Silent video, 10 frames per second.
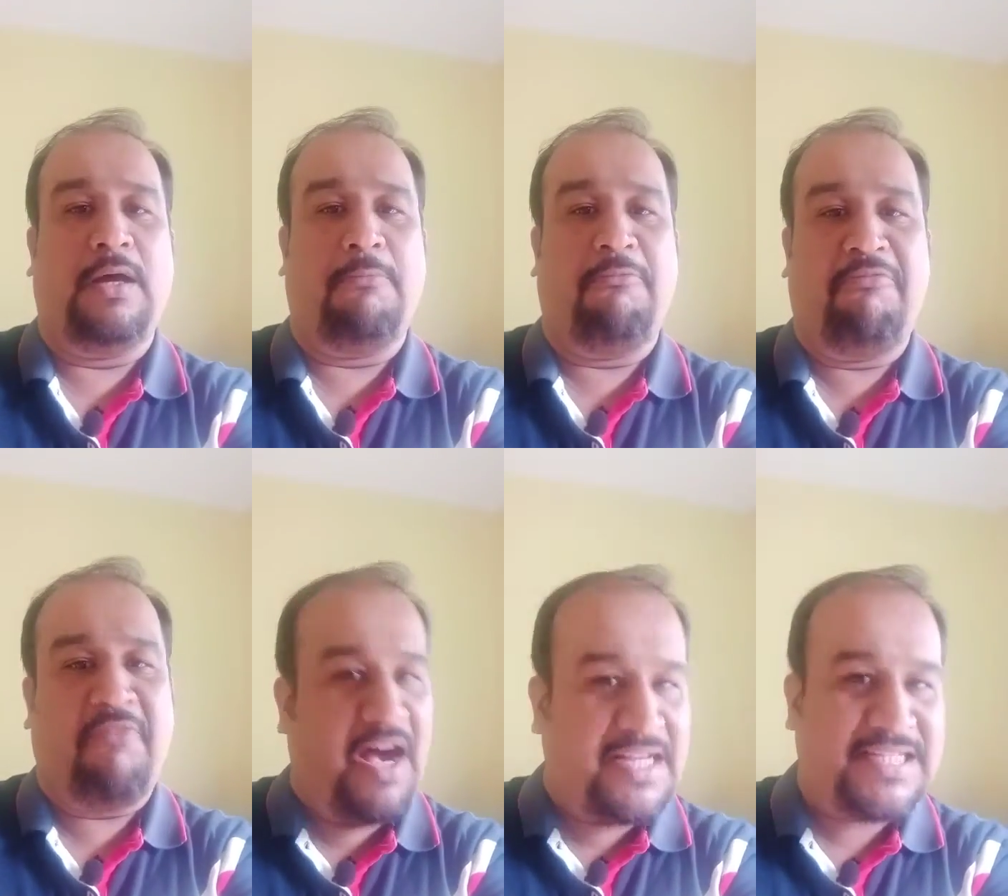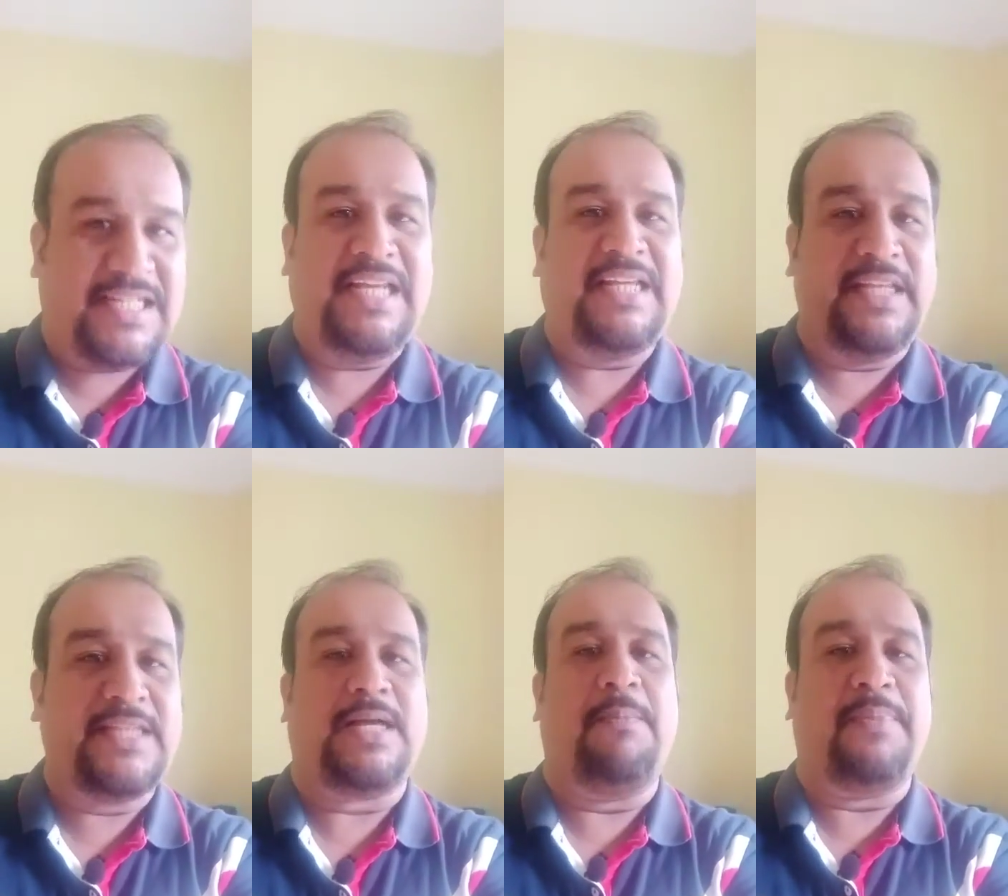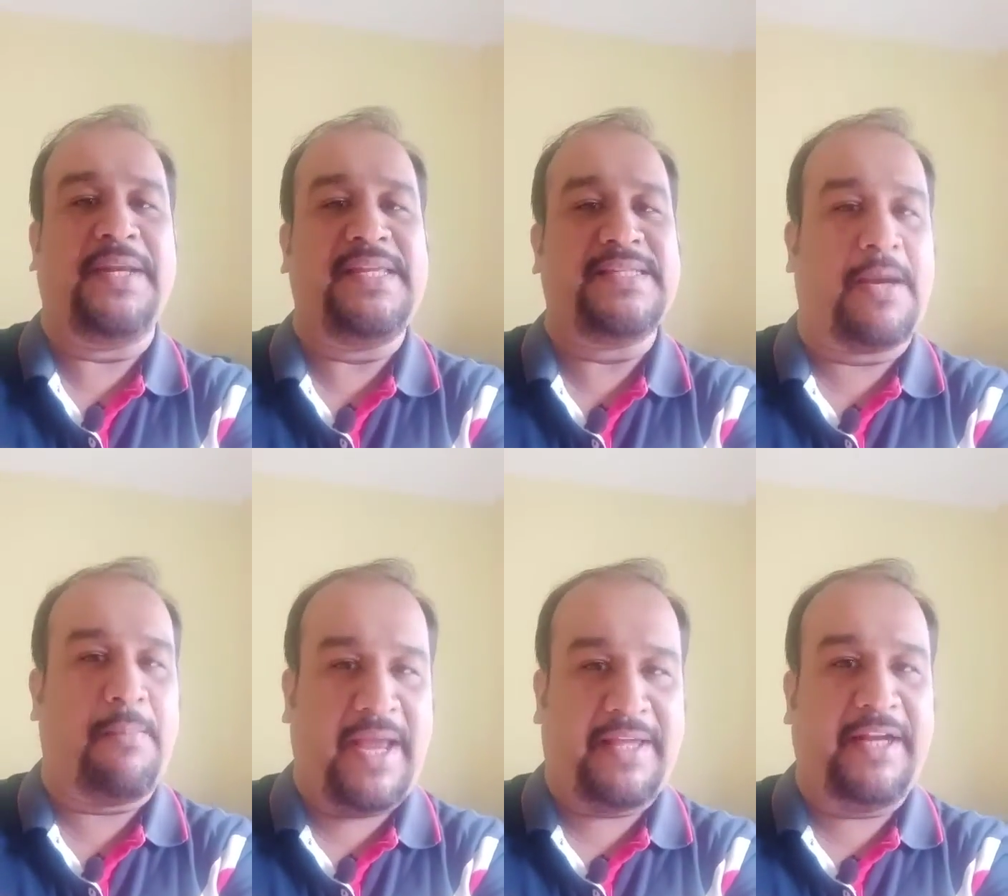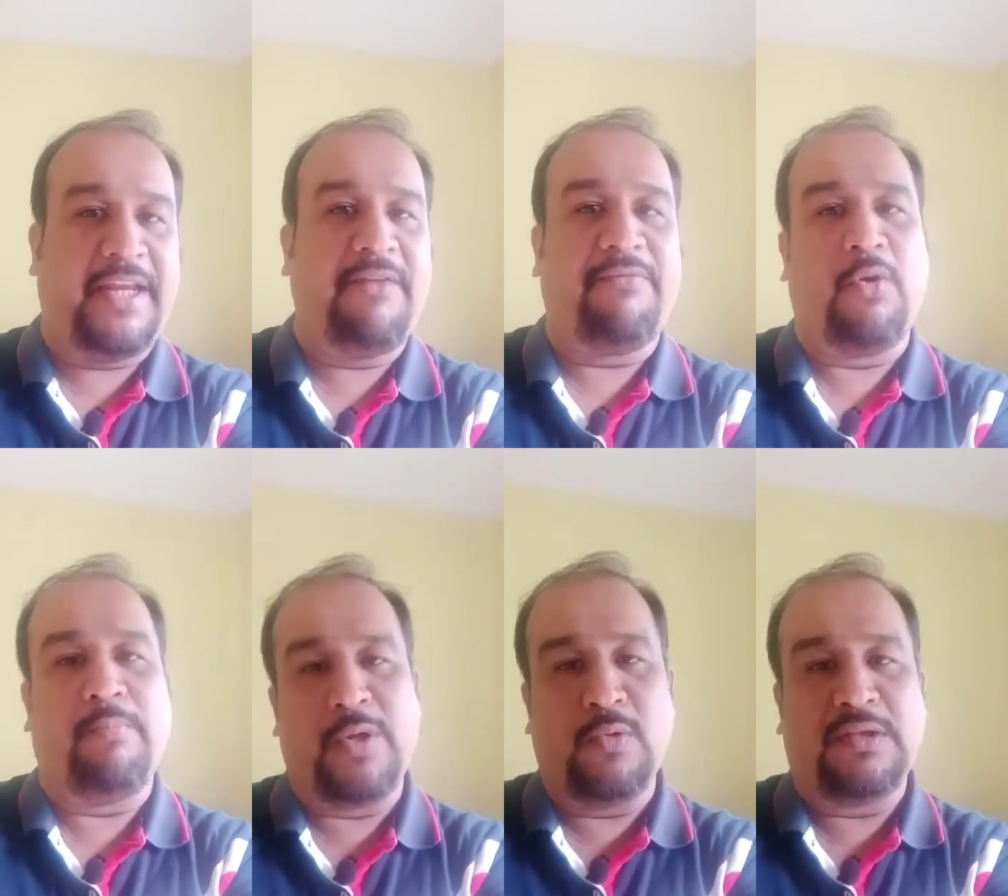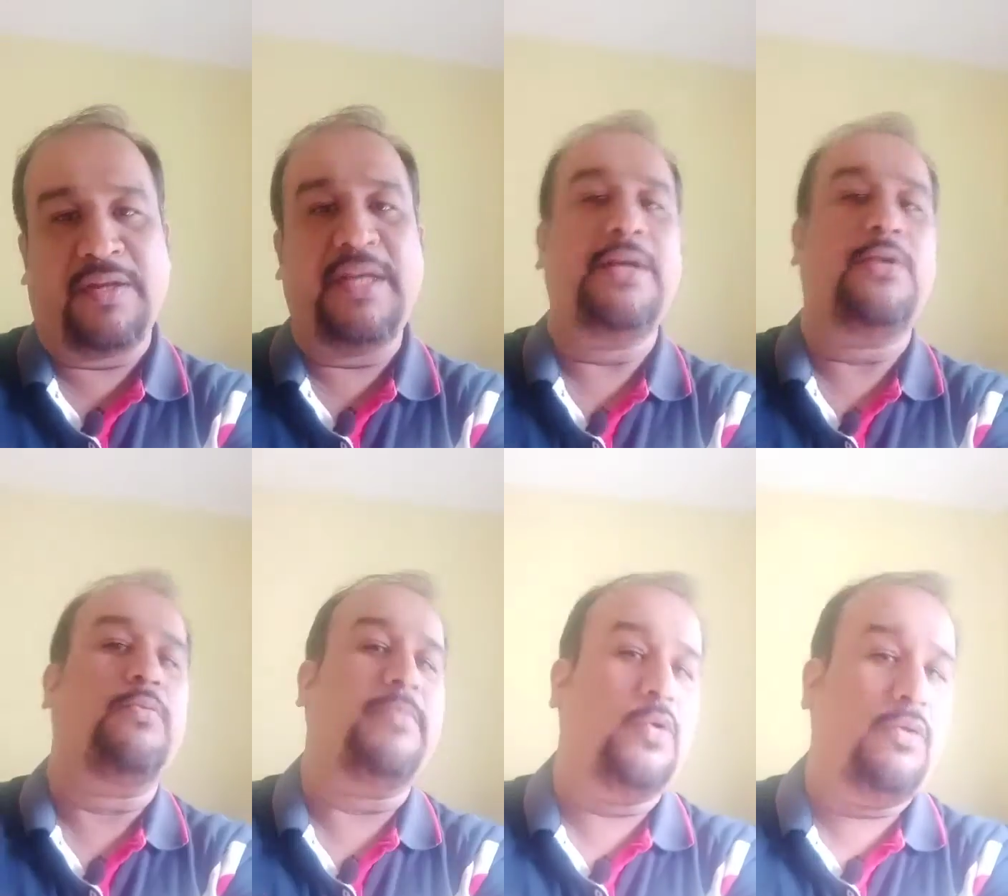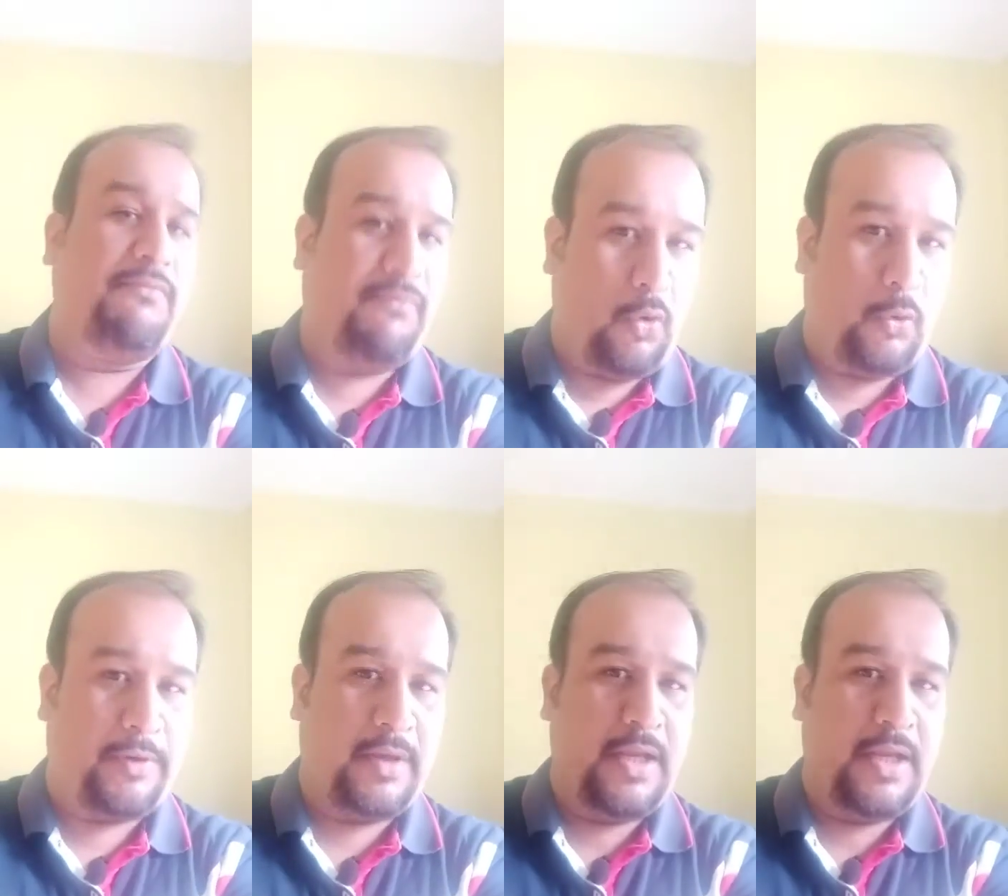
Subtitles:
fastly these companies are migrating from Mule 3 to Mule 4.